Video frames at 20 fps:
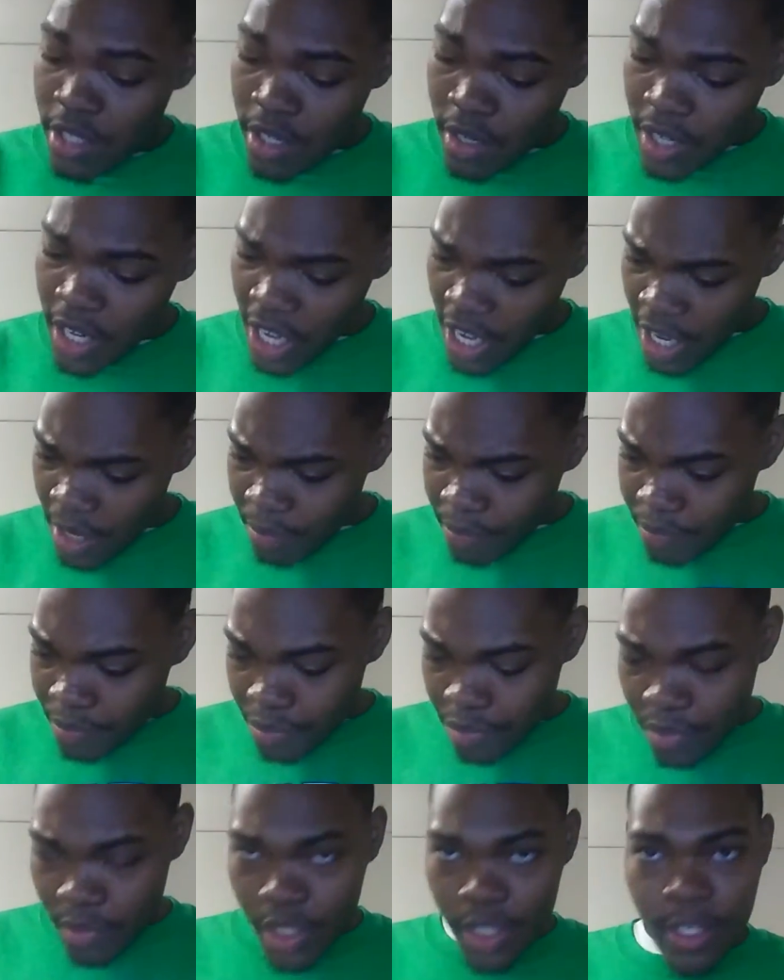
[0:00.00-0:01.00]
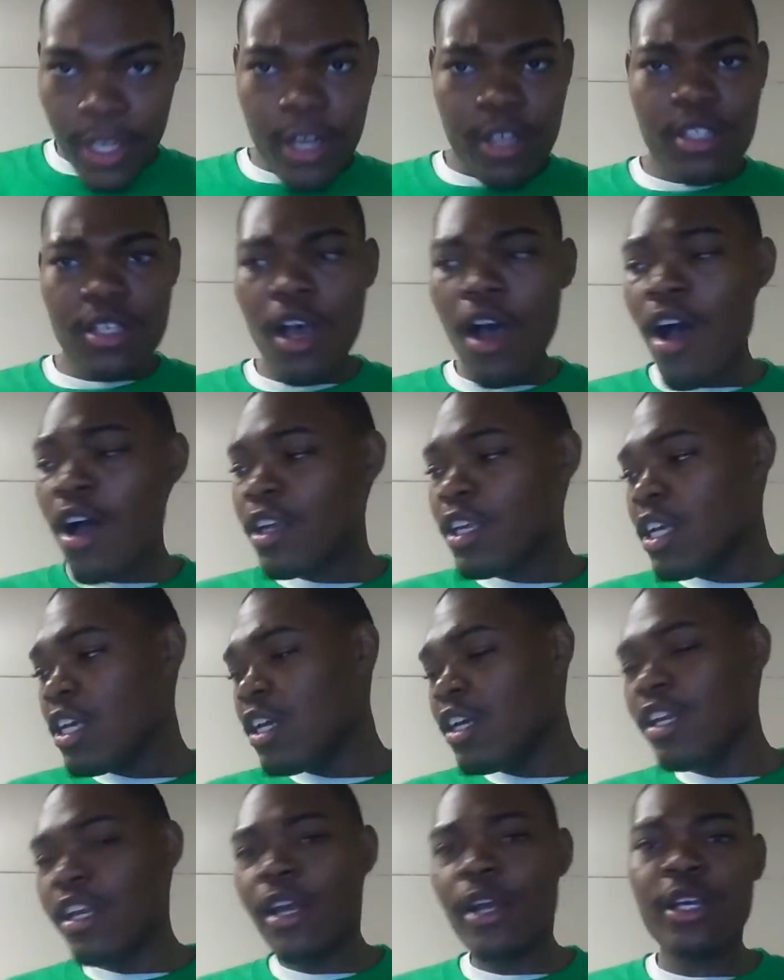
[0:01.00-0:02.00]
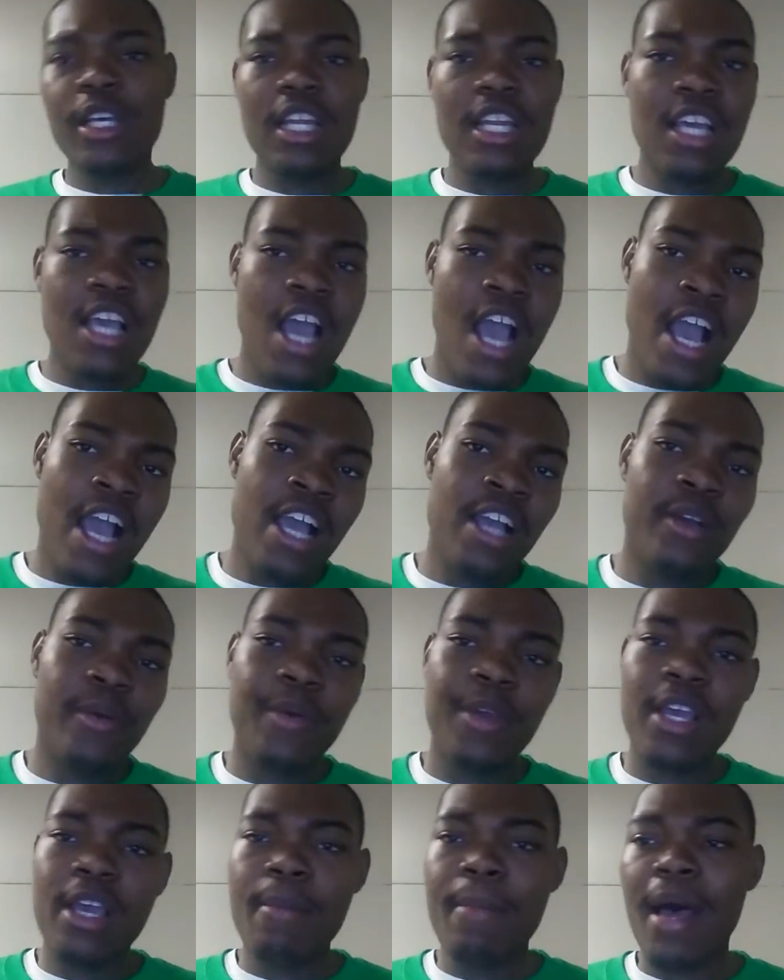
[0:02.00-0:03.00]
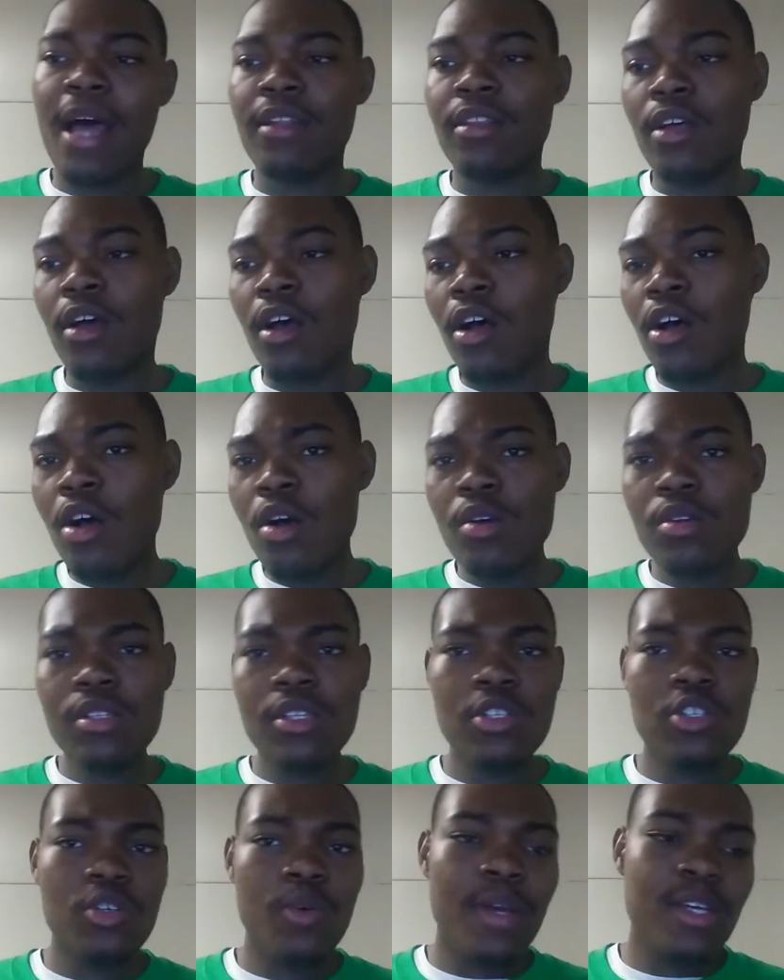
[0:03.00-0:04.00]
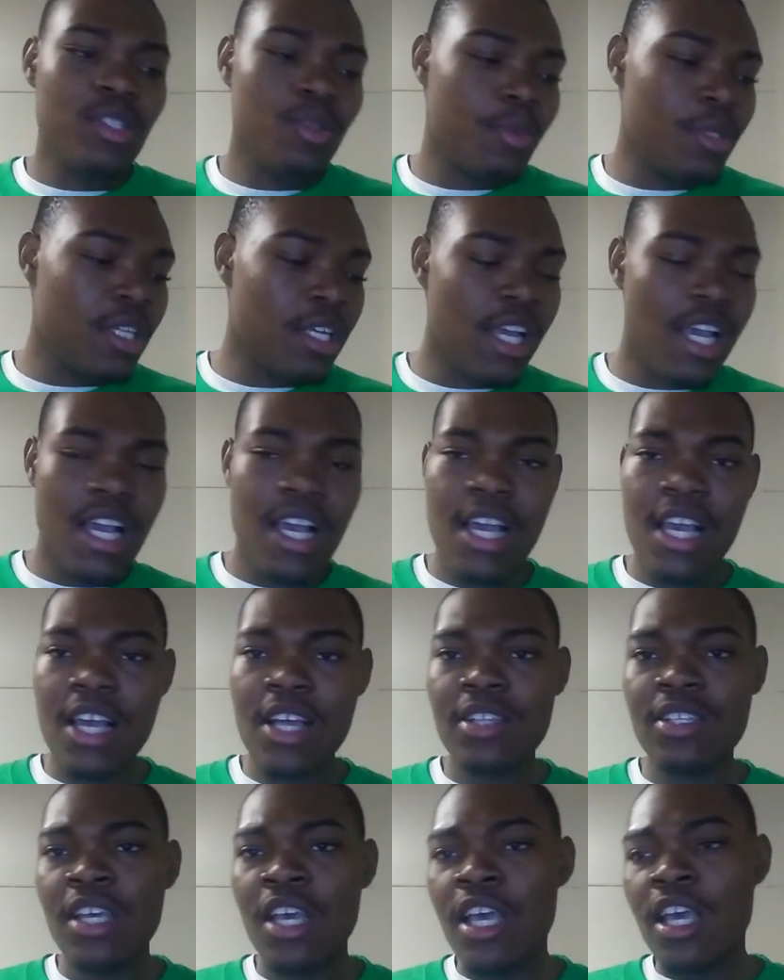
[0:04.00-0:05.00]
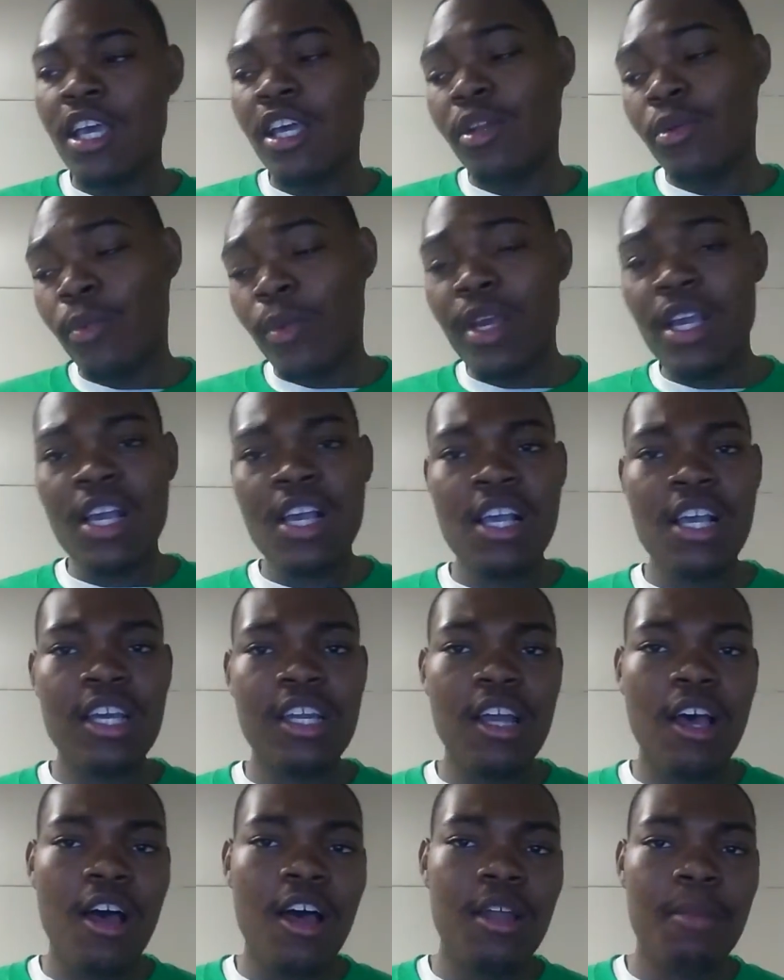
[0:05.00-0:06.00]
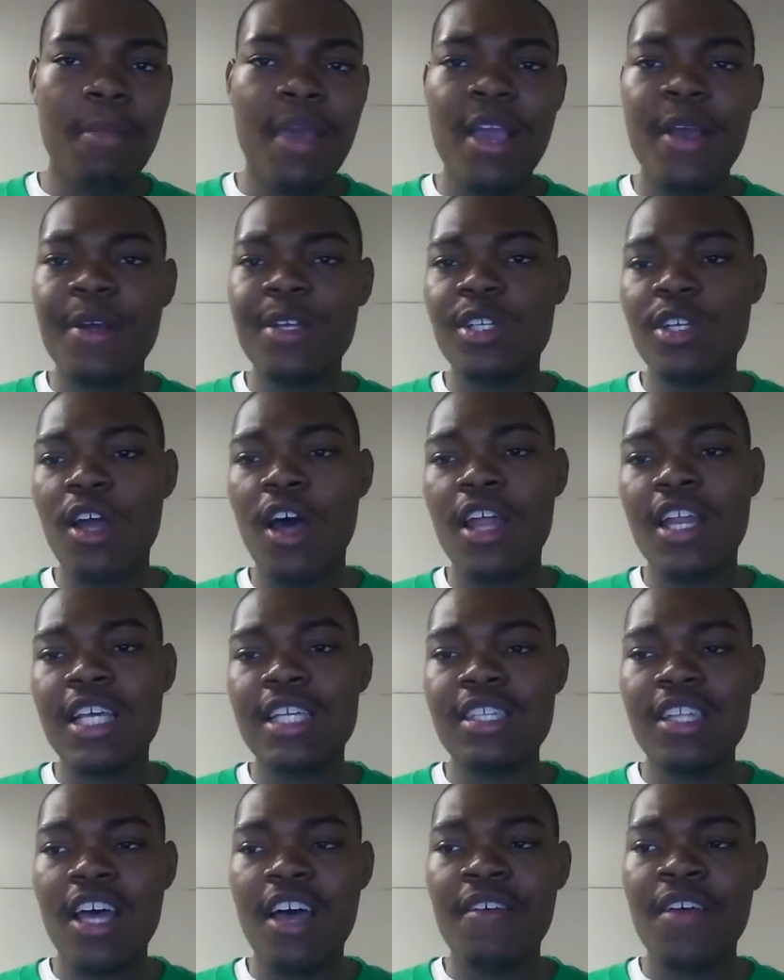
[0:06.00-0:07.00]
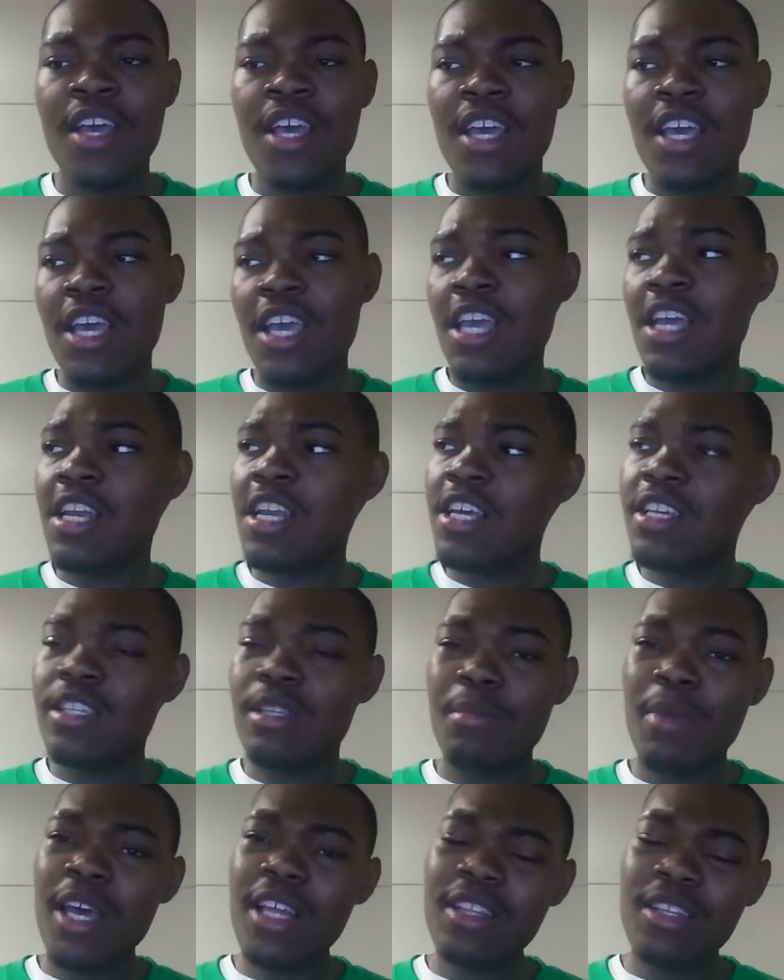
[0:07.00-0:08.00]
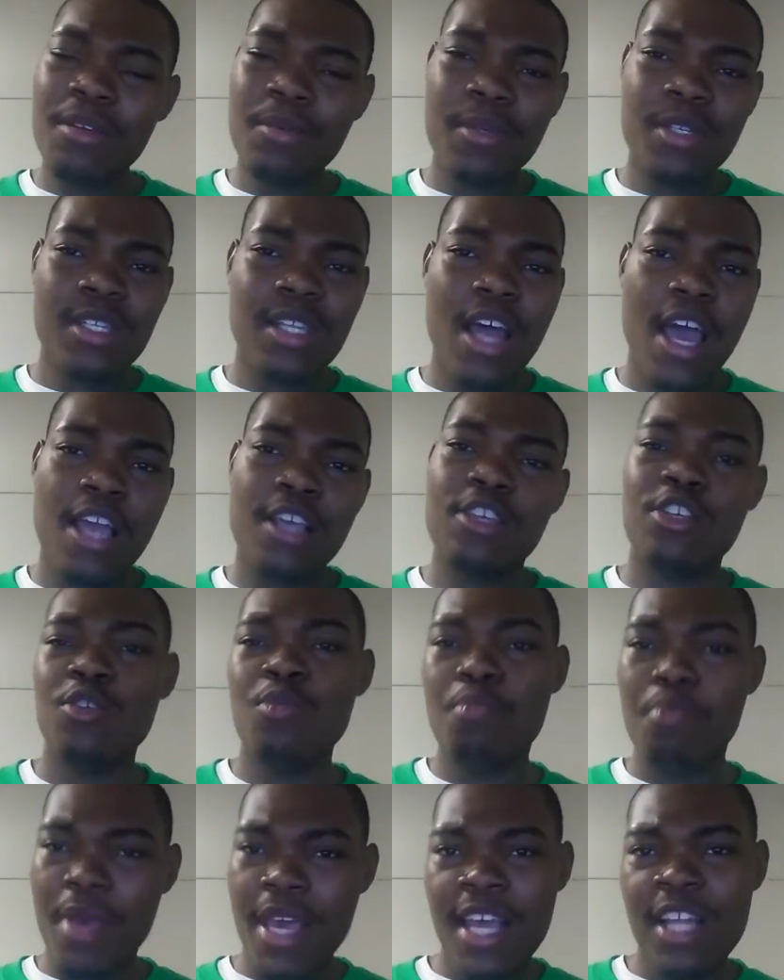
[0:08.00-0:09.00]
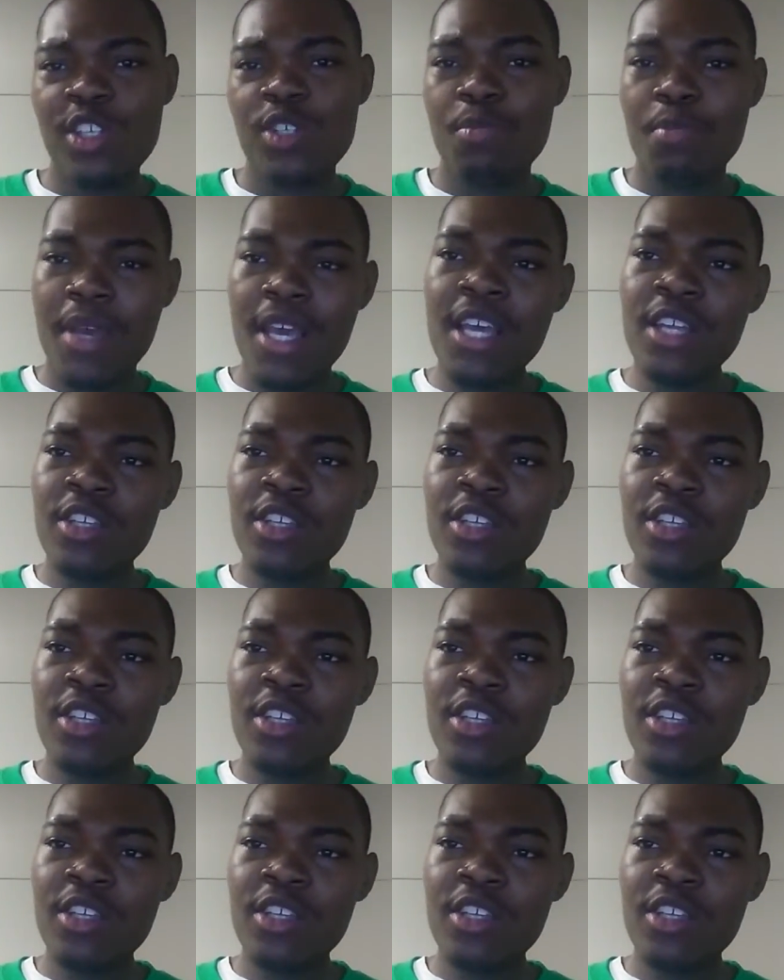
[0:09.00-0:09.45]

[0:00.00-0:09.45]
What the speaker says: So then they're talking and they're getting angry about the whole situation with the kids and the ring and all the marriage and all that stuff. And then Samantha was like, you bitch.